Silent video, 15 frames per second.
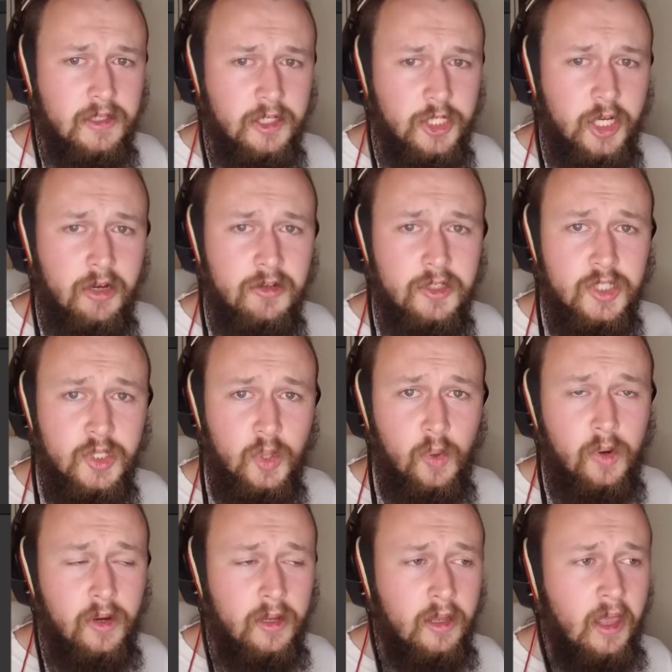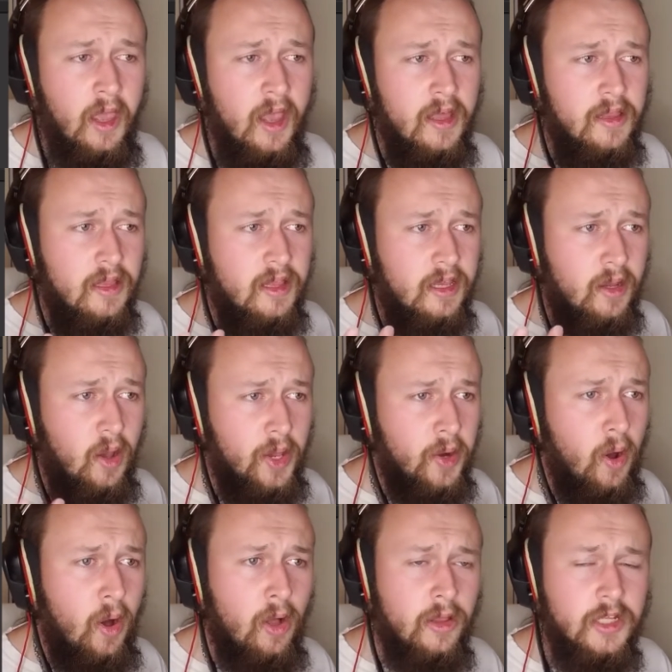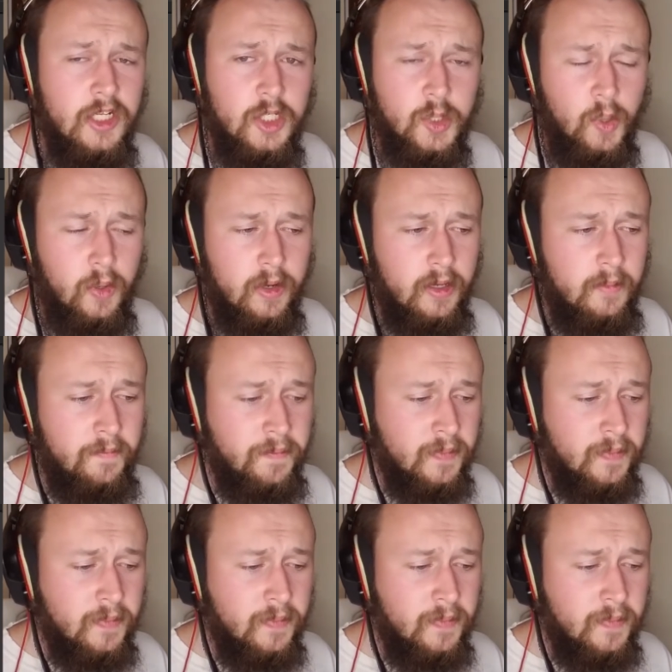this shared story that they can all enjoy,